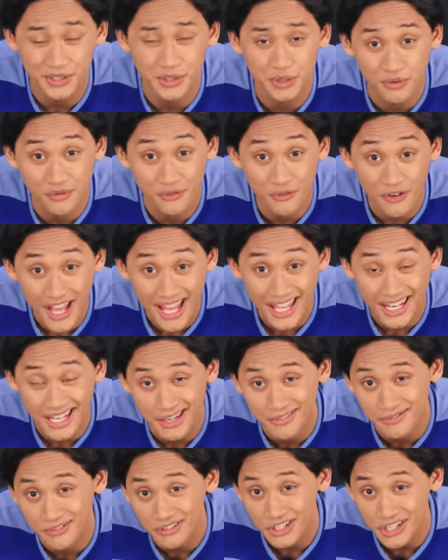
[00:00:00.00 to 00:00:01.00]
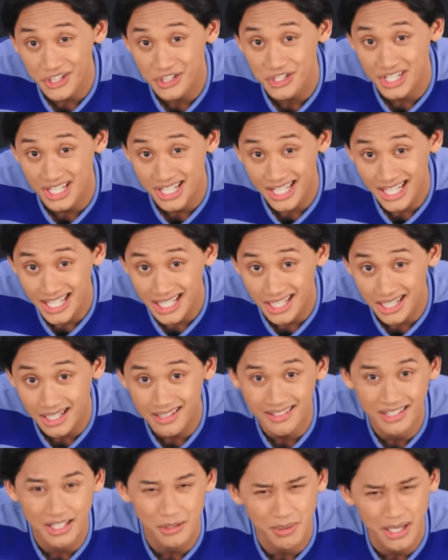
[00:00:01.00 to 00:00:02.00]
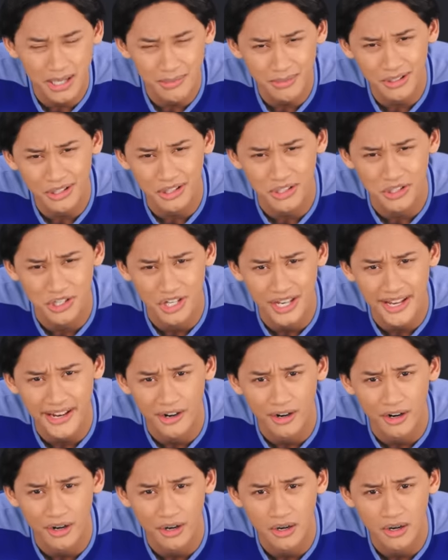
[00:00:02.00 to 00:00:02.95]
do Fred and Felicia need to be able to share?